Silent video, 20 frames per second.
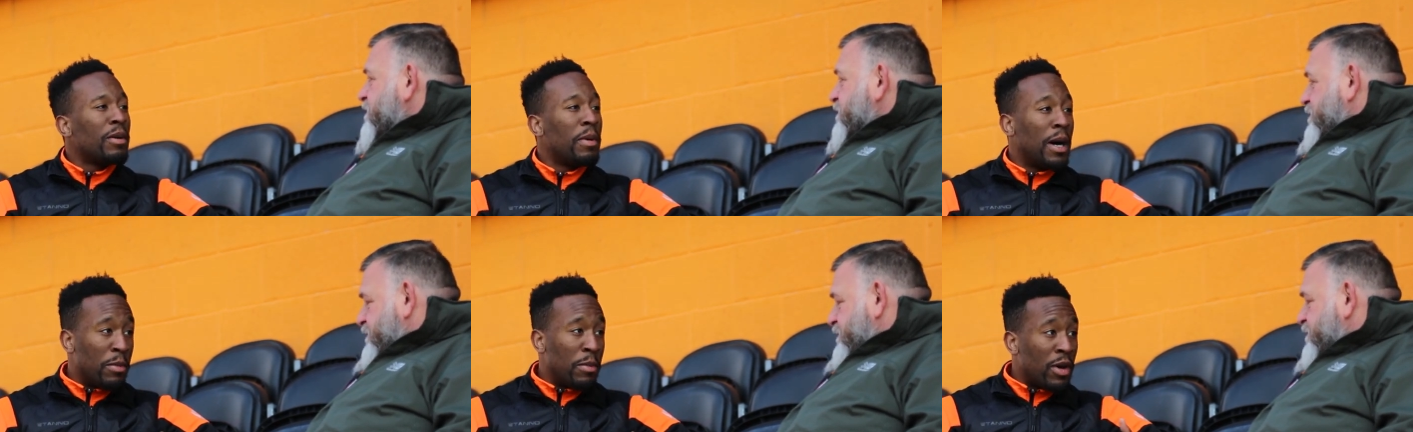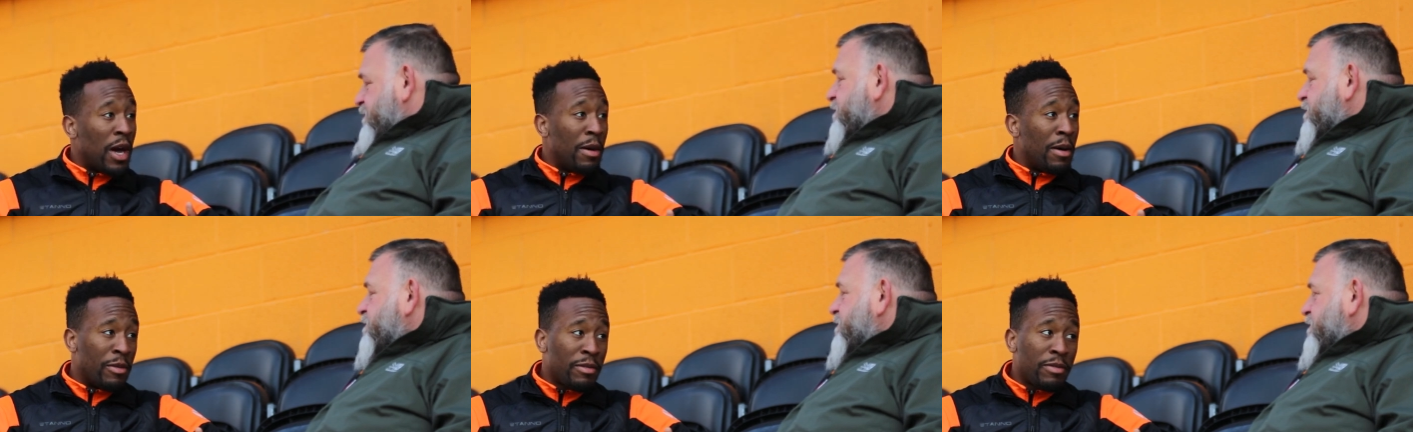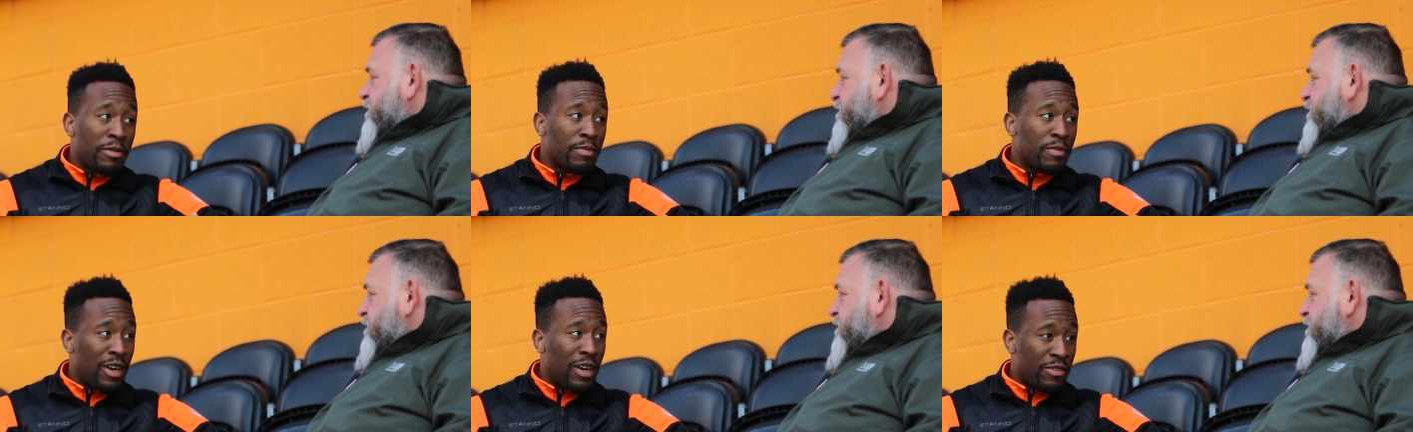Speaker 1: but I'm a
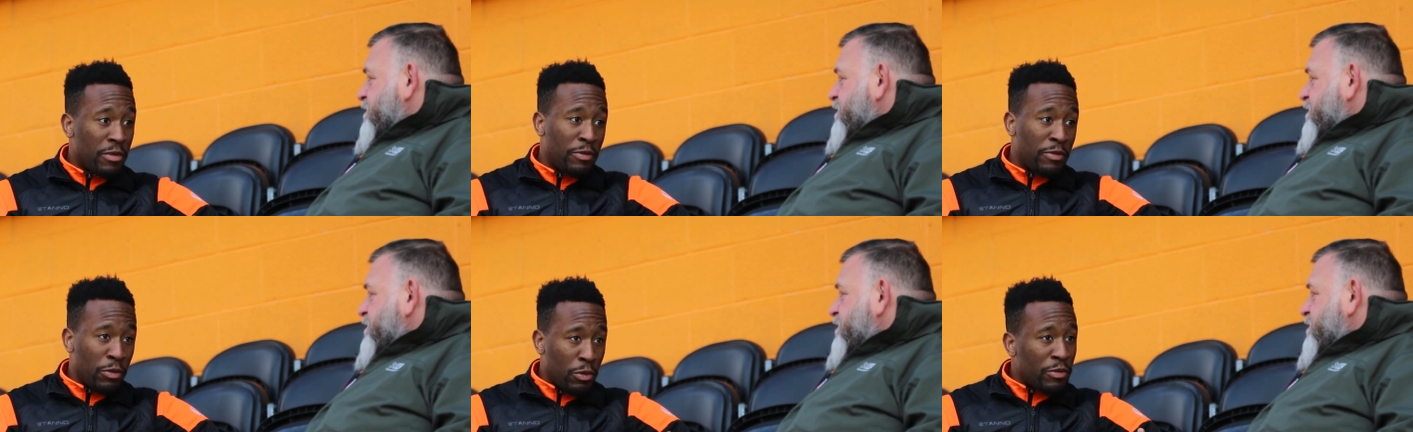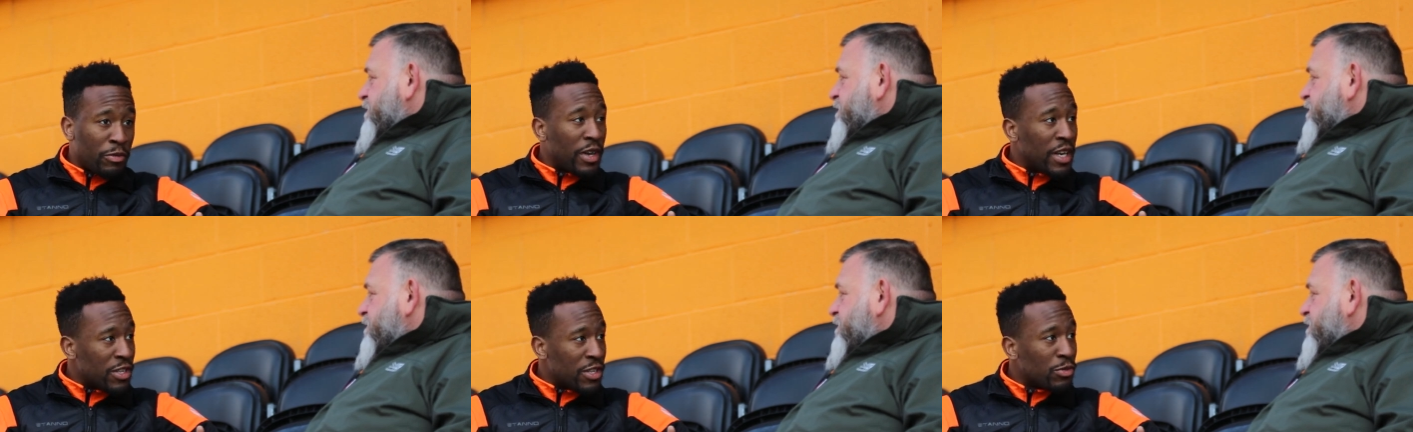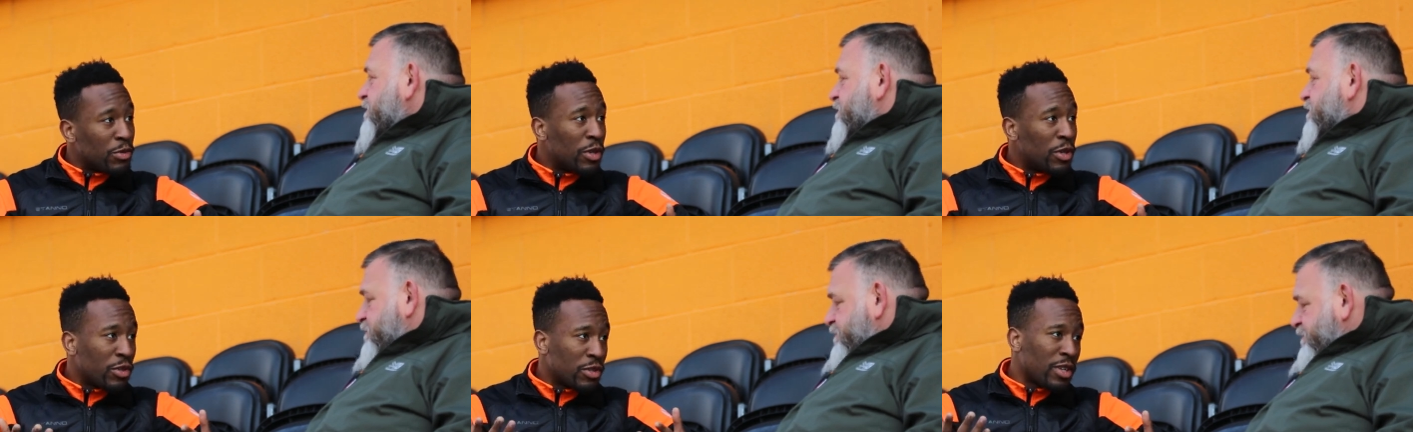football fan as
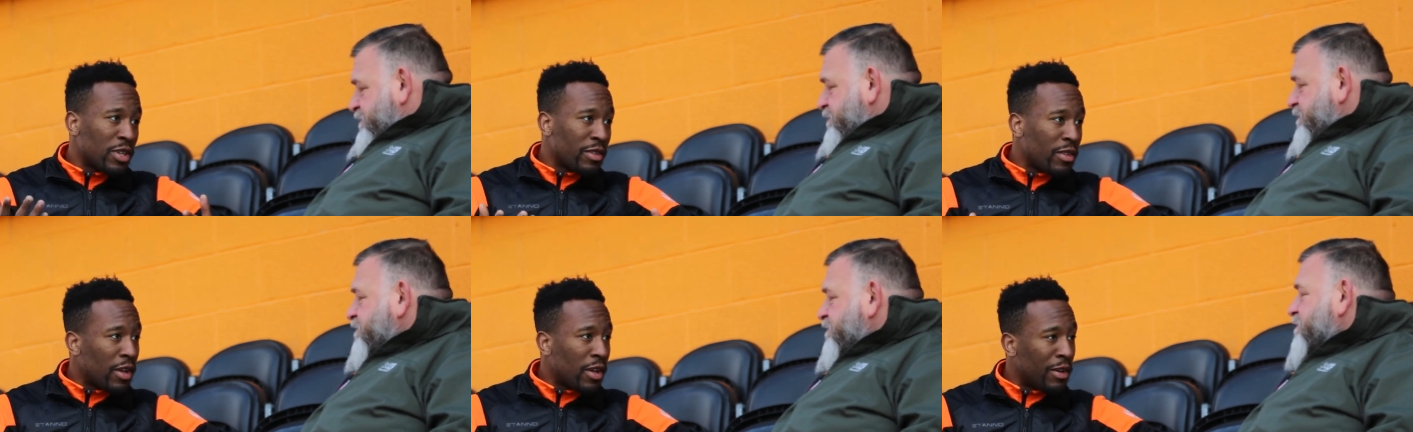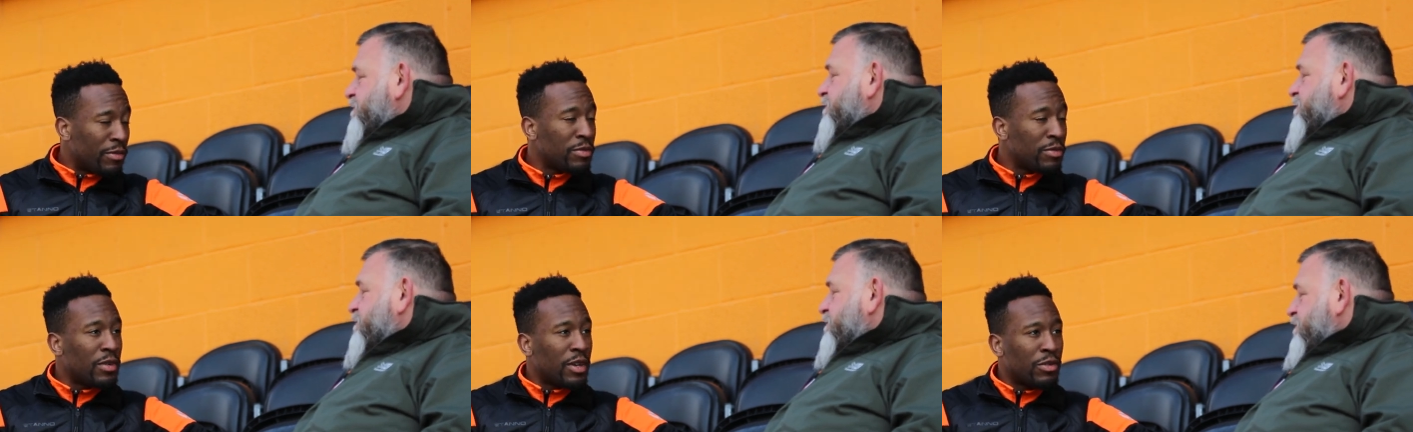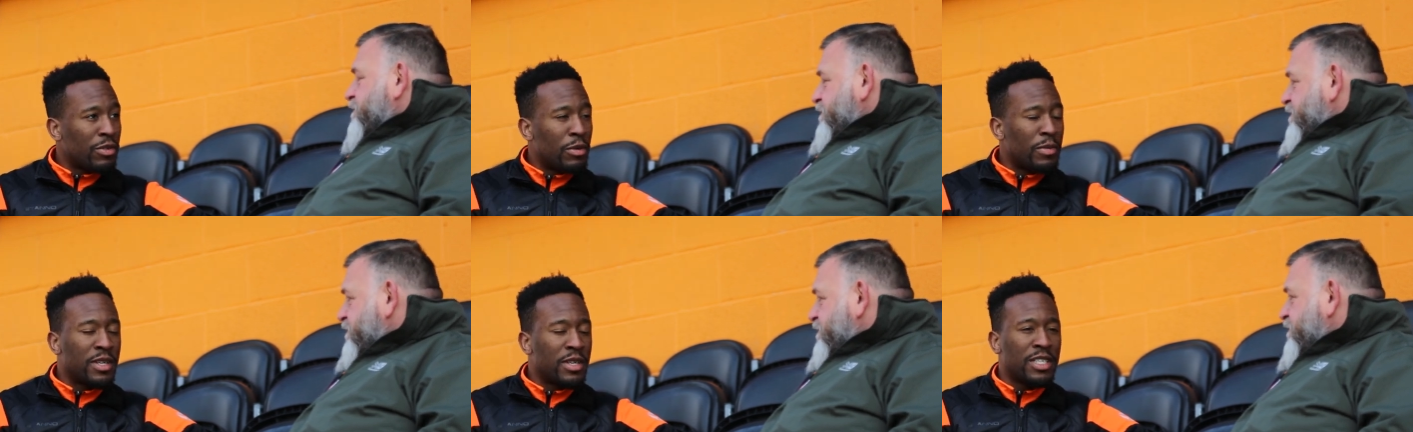well. I've
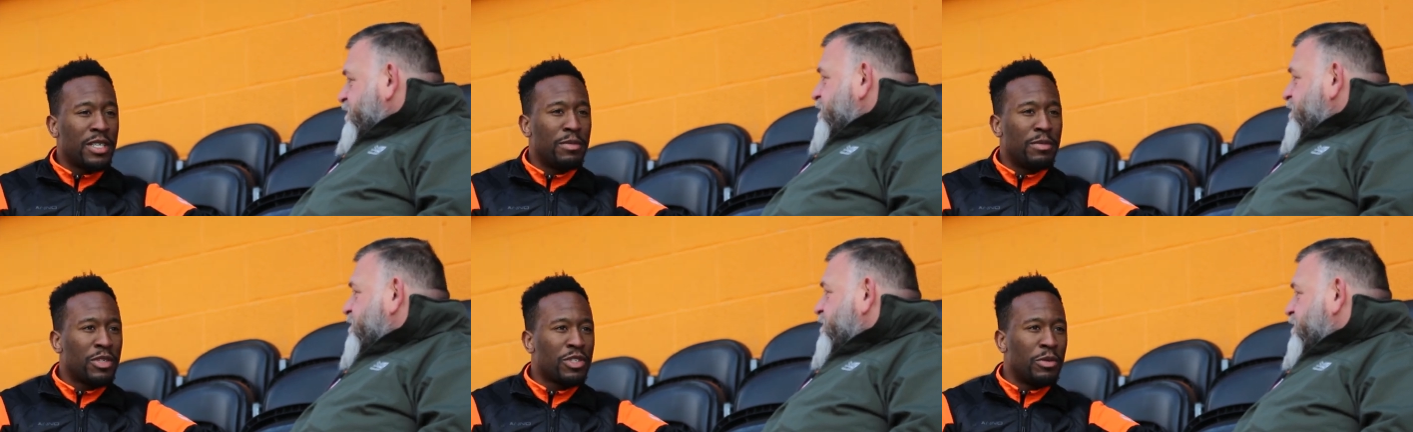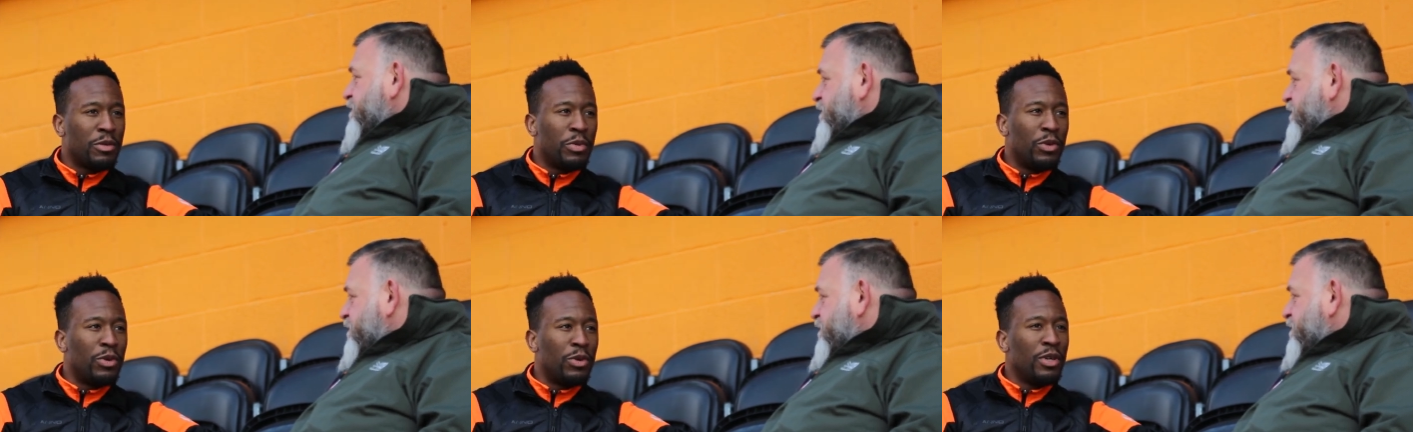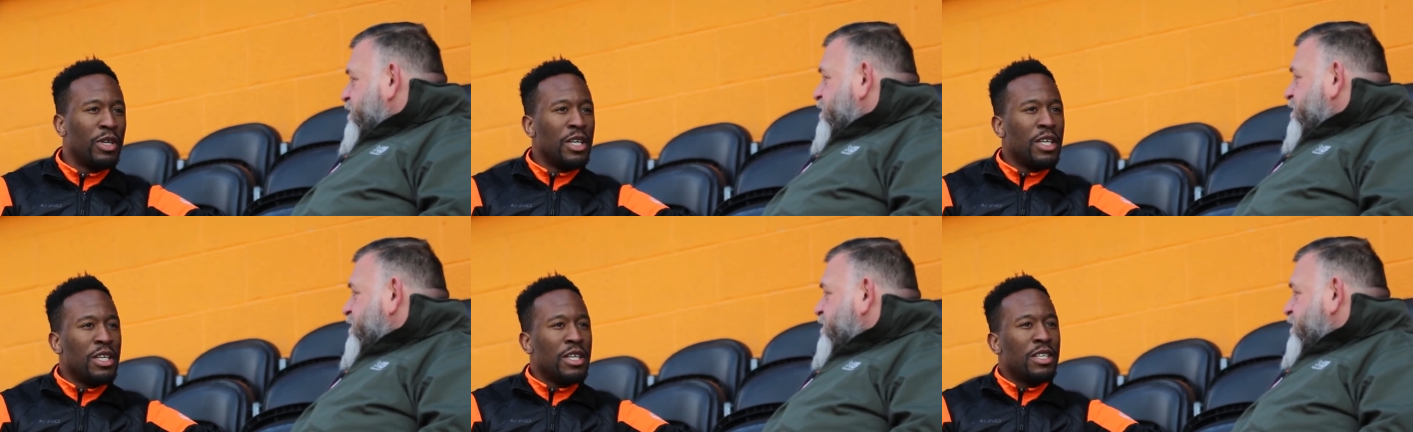got my team as support,
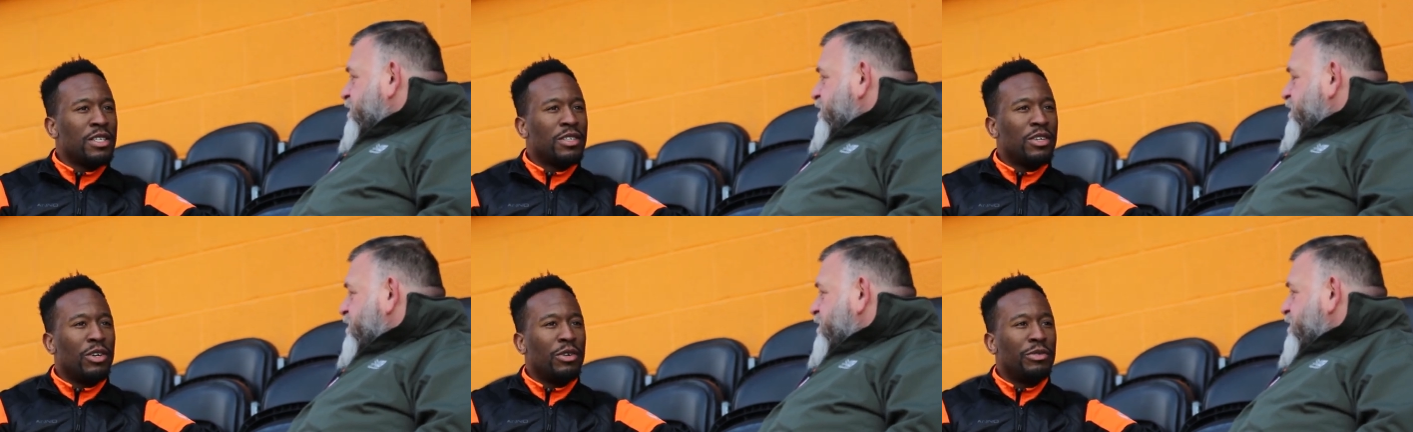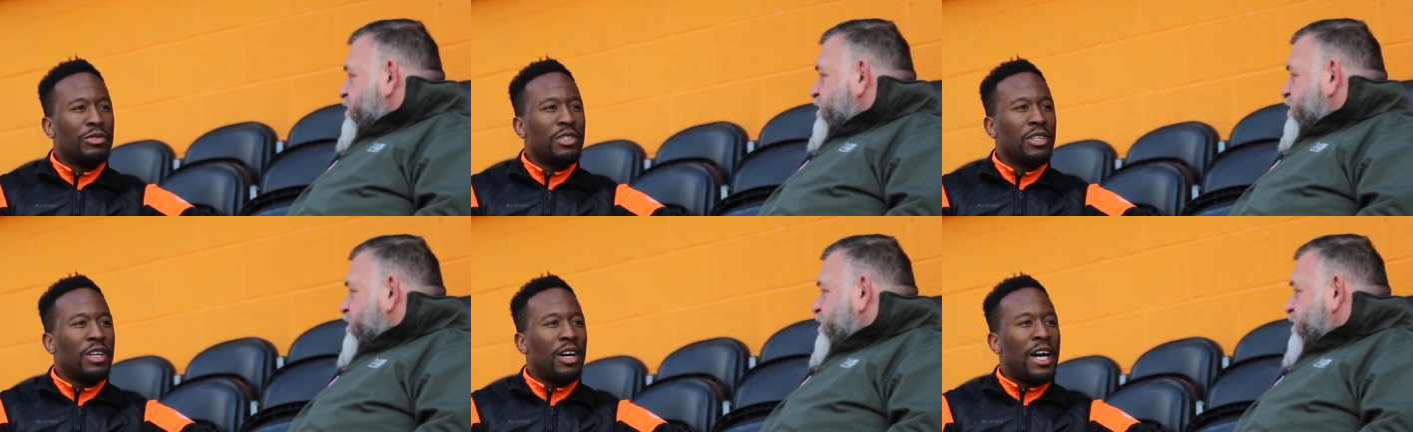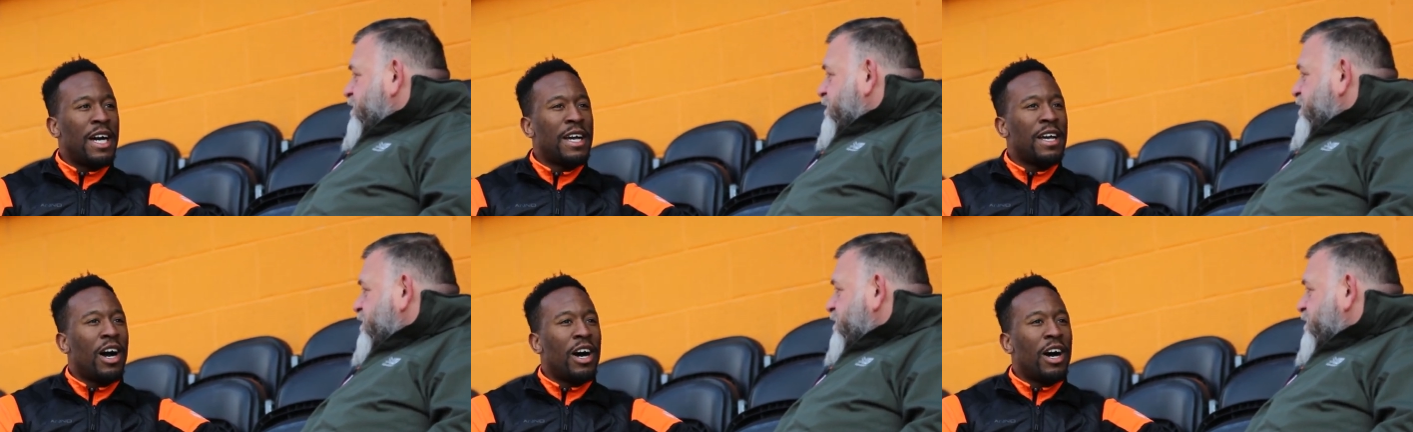so obviously I